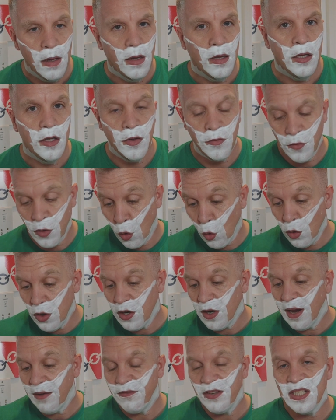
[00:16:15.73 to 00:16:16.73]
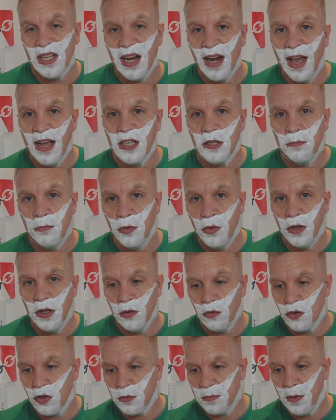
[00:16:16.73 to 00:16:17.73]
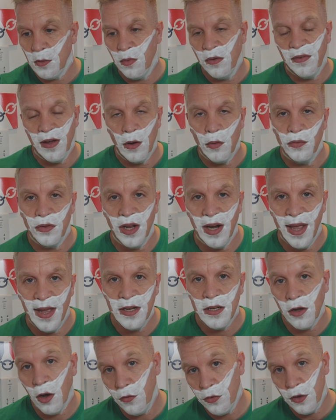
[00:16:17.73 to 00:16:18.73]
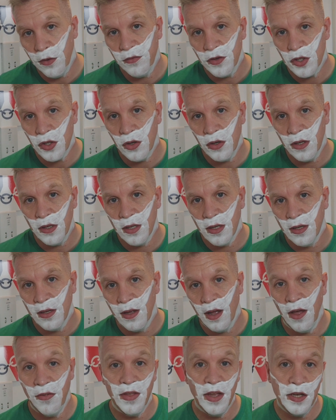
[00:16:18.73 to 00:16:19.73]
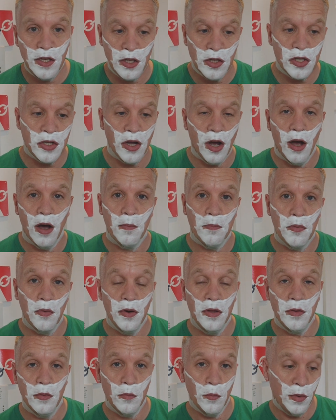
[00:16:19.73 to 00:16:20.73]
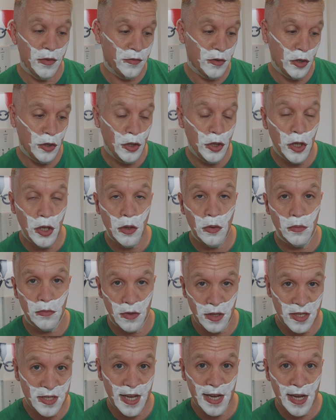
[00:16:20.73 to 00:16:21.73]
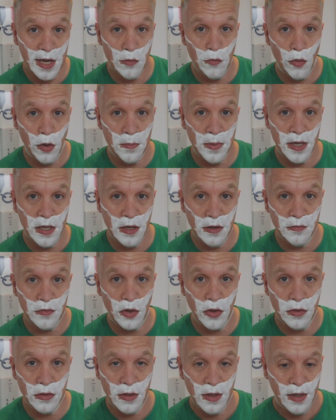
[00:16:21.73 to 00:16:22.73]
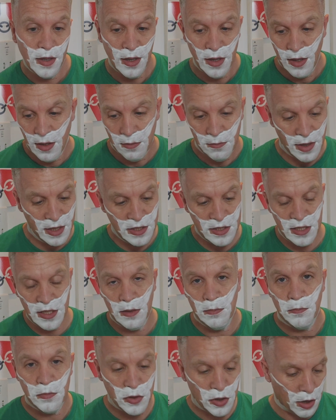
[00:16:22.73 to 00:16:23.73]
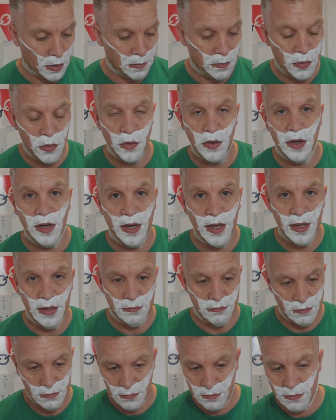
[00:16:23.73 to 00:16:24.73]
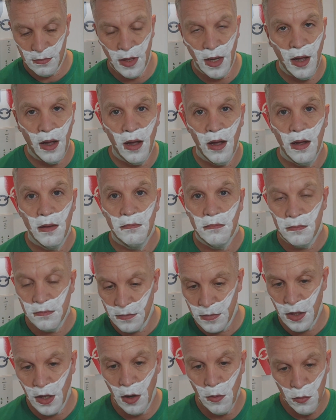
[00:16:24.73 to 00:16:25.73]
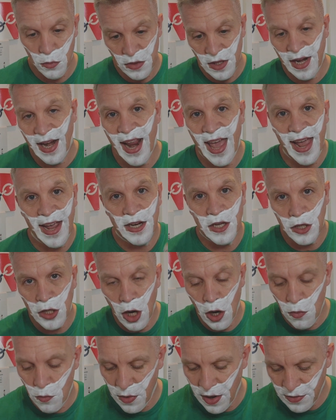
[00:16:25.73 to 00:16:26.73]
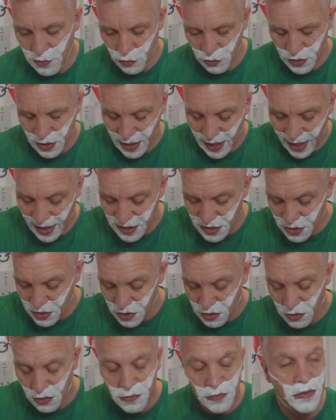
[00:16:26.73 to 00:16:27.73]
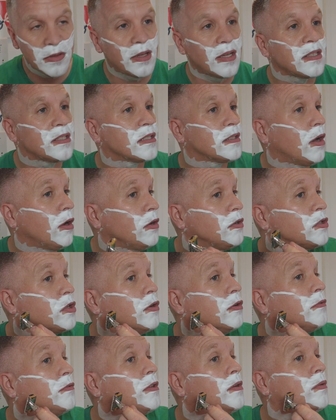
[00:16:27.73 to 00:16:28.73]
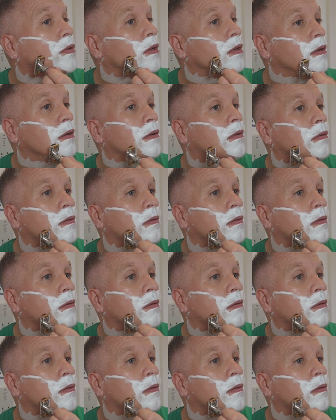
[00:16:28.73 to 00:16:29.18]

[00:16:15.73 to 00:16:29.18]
You've got all you'll have is glass, but it'll just be without the lead on the other side. And then you start putting with the second rubbing you've done, basically start pouring it, with the lead and going around all the glass and stuff. And I used to love doing it.